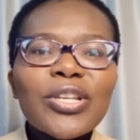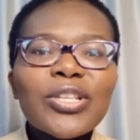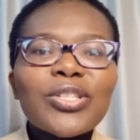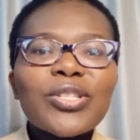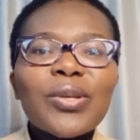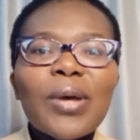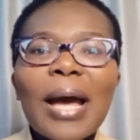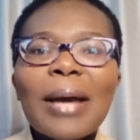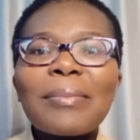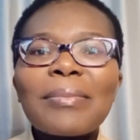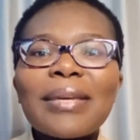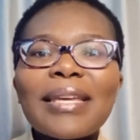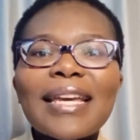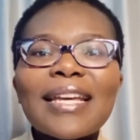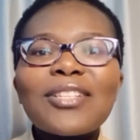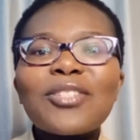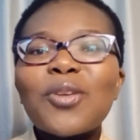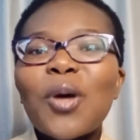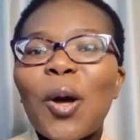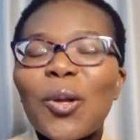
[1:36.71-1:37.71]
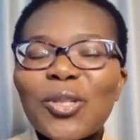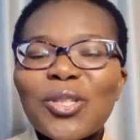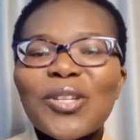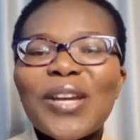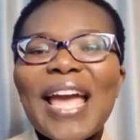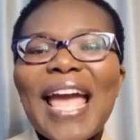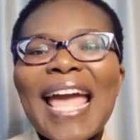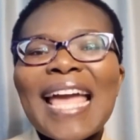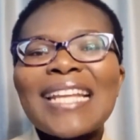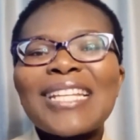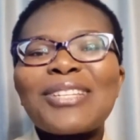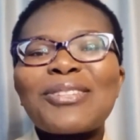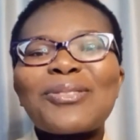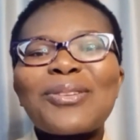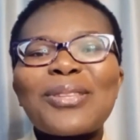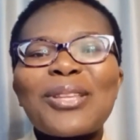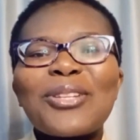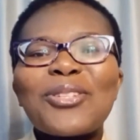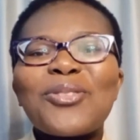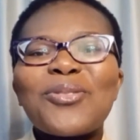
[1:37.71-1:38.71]
So I'm here to hold your hand
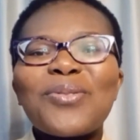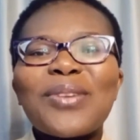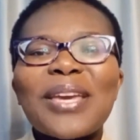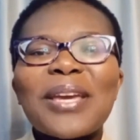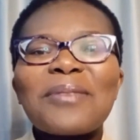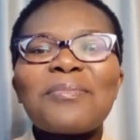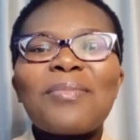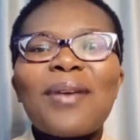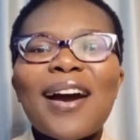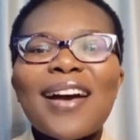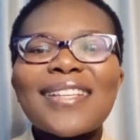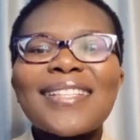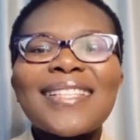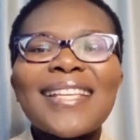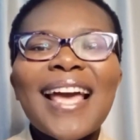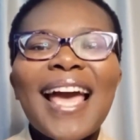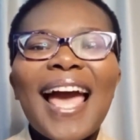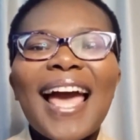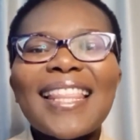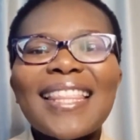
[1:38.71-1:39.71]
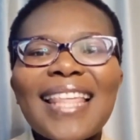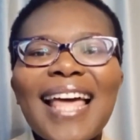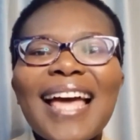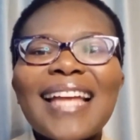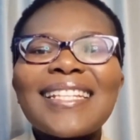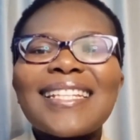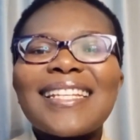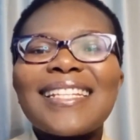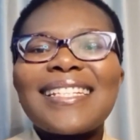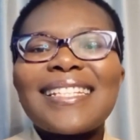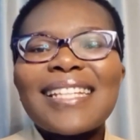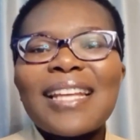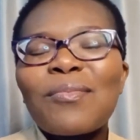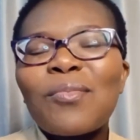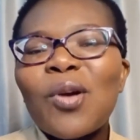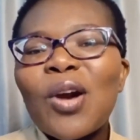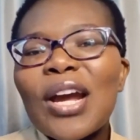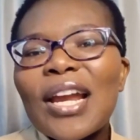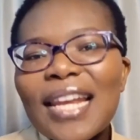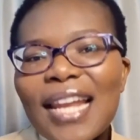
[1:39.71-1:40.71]
so that you can pass that
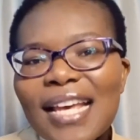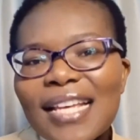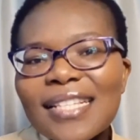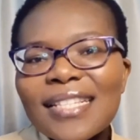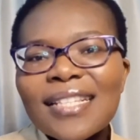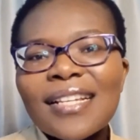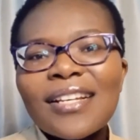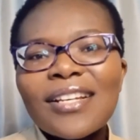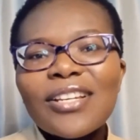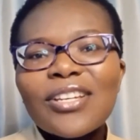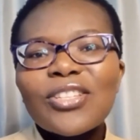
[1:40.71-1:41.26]
demo class.